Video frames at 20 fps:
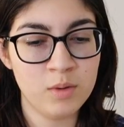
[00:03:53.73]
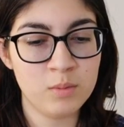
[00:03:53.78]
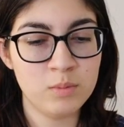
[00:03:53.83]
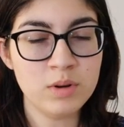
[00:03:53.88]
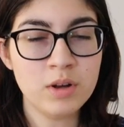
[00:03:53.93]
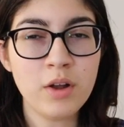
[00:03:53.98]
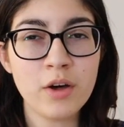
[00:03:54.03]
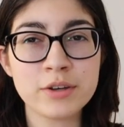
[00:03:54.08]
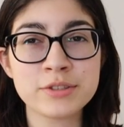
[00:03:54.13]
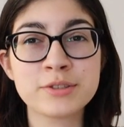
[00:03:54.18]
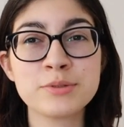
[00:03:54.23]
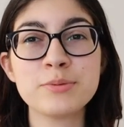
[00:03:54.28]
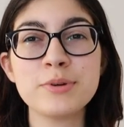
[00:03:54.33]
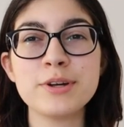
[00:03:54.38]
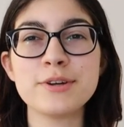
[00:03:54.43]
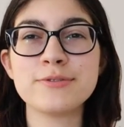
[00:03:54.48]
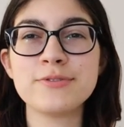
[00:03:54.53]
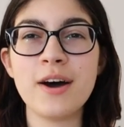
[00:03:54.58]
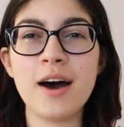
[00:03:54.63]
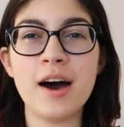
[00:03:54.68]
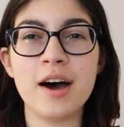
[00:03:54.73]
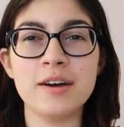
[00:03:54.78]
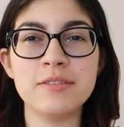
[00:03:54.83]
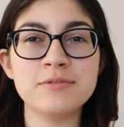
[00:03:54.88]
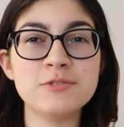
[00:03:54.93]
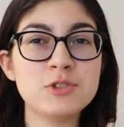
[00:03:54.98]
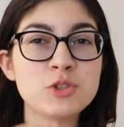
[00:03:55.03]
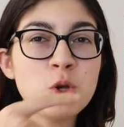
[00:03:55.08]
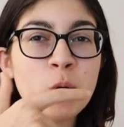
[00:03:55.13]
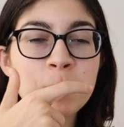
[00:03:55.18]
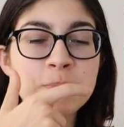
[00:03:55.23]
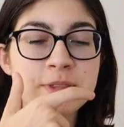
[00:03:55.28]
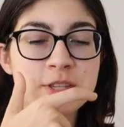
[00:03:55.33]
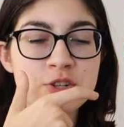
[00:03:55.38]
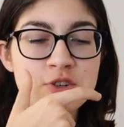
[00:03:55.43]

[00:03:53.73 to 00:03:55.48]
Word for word: We lost the of 5! Stop the